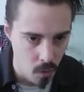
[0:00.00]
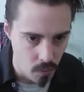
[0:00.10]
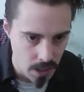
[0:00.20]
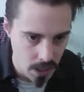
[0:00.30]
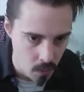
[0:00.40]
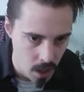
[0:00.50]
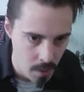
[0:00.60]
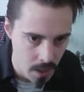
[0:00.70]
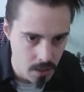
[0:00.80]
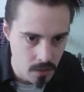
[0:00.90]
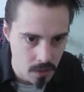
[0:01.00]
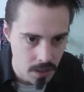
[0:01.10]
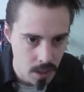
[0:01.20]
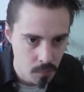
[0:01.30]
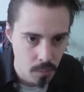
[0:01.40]
not really going to worry about using
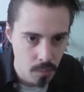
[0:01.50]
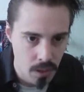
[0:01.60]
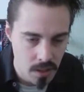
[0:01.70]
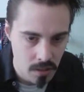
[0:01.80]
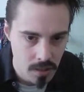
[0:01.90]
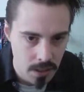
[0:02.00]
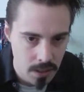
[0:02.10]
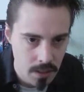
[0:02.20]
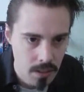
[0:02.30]
that. I'll probably just sell it.